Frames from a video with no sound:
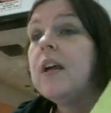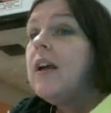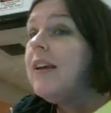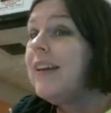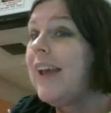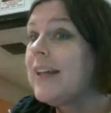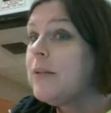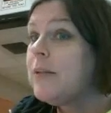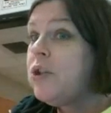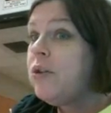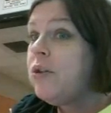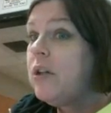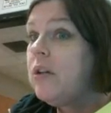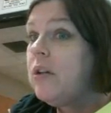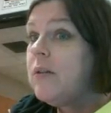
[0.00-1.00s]
Guess what you can
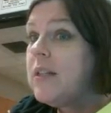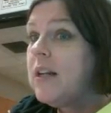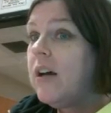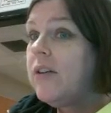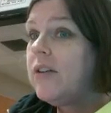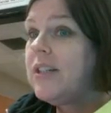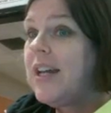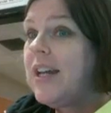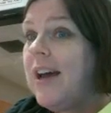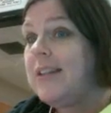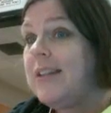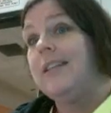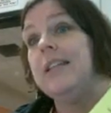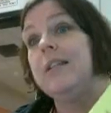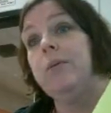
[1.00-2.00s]
use on all your tests?
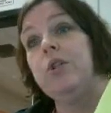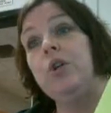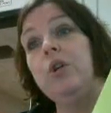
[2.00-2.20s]
Guess what you can